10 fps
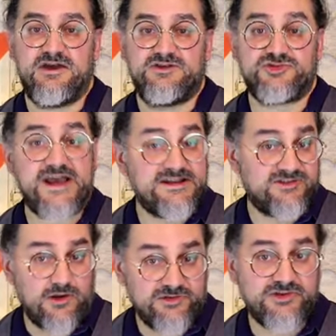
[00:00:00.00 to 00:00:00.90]
Trade is
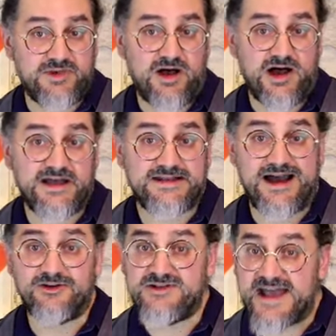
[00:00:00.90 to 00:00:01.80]
also behind
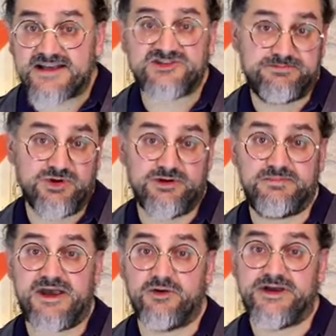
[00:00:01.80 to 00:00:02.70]
our next bird
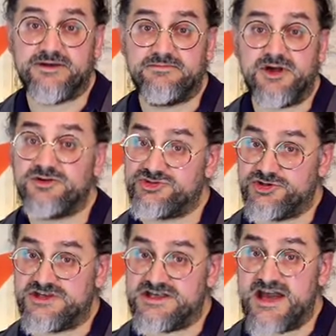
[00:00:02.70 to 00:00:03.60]
pairing,
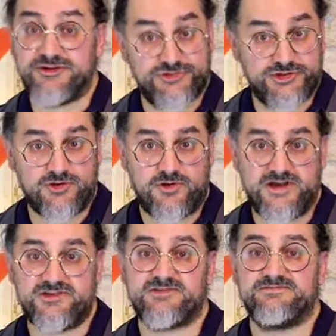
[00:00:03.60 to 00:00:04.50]
turkey and
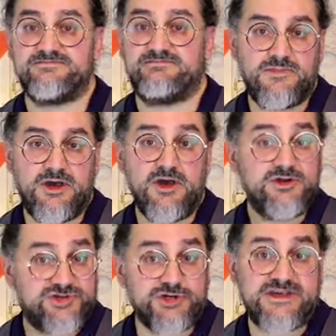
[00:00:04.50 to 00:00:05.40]
turquoise.
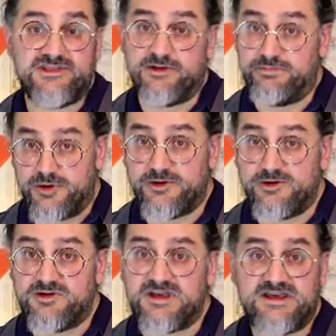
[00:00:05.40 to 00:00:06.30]
Turkey the
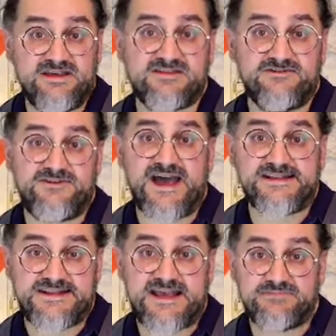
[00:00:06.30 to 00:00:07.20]
bird is in
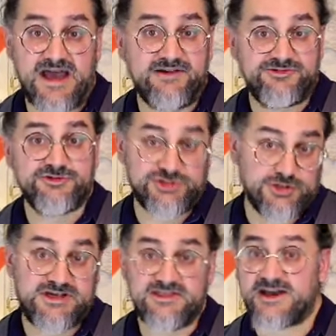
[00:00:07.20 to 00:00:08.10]
fact named after
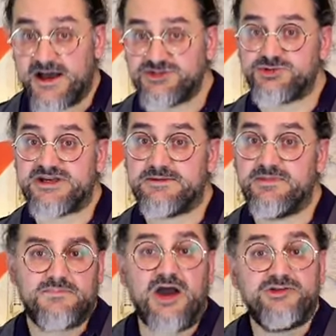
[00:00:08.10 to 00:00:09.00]
Turkey the country,
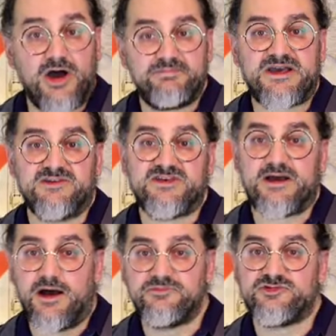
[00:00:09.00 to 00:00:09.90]
not because it
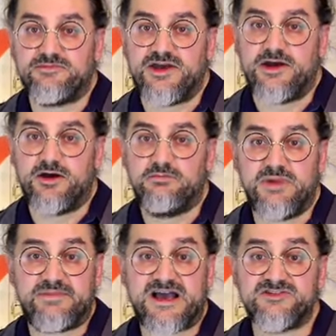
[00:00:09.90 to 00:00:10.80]
comes from there,
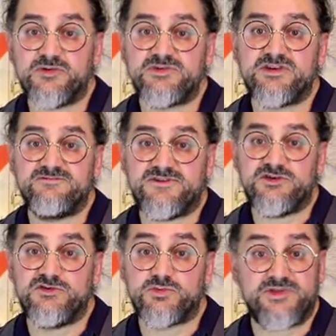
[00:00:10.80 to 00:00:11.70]
but because it was
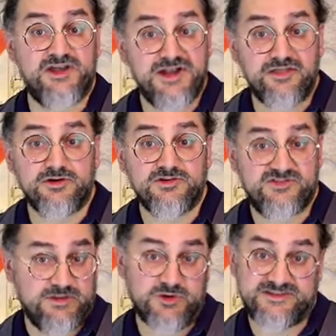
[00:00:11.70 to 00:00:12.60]
confused with another
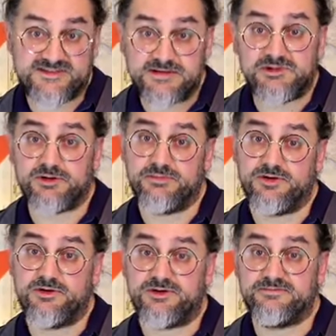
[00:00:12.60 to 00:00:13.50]
somewhat similar
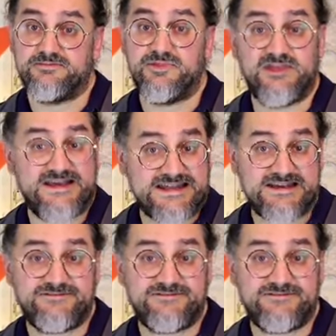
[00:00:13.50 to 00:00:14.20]
bird, the guinea